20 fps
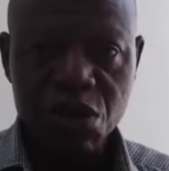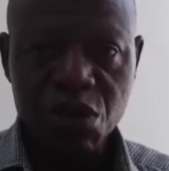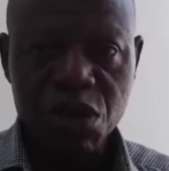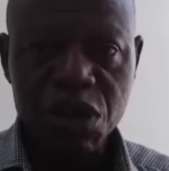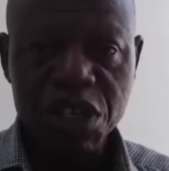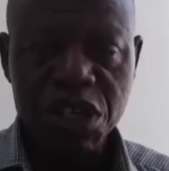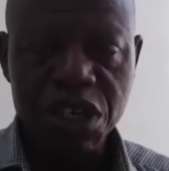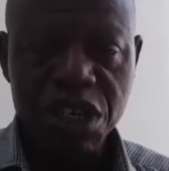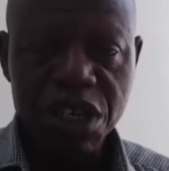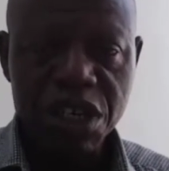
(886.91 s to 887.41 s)
in
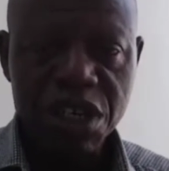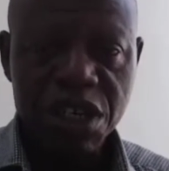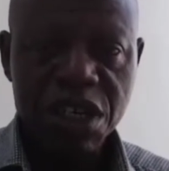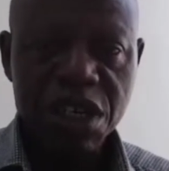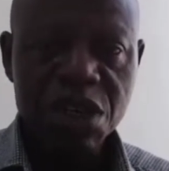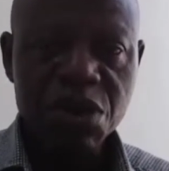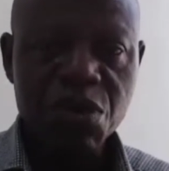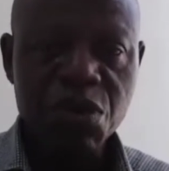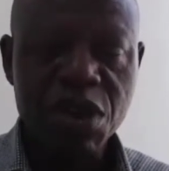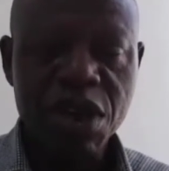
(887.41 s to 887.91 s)
which case
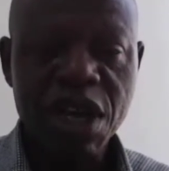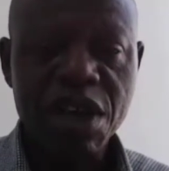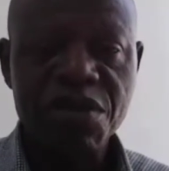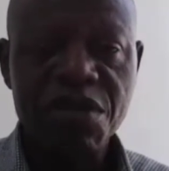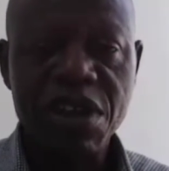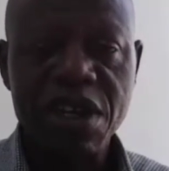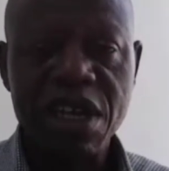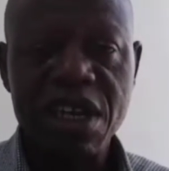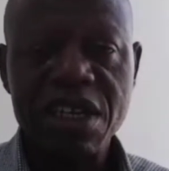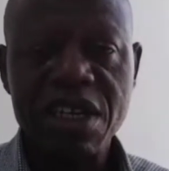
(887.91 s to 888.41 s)
we have
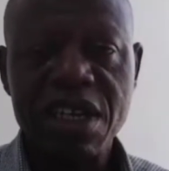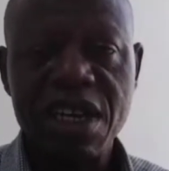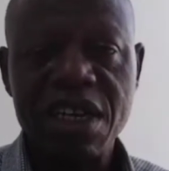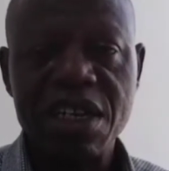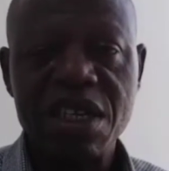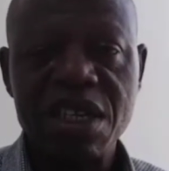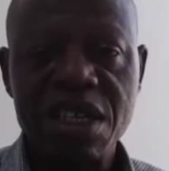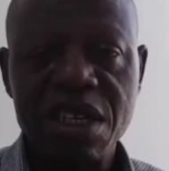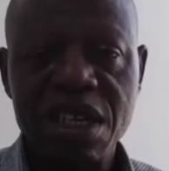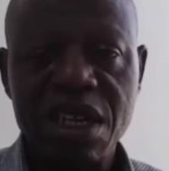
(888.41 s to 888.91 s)
an asset
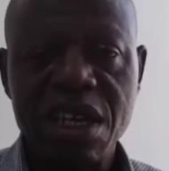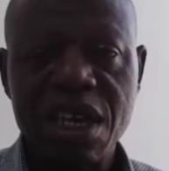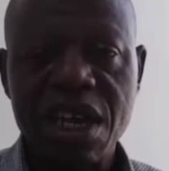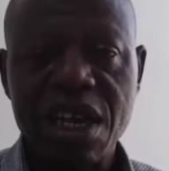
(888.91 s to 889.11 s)
that is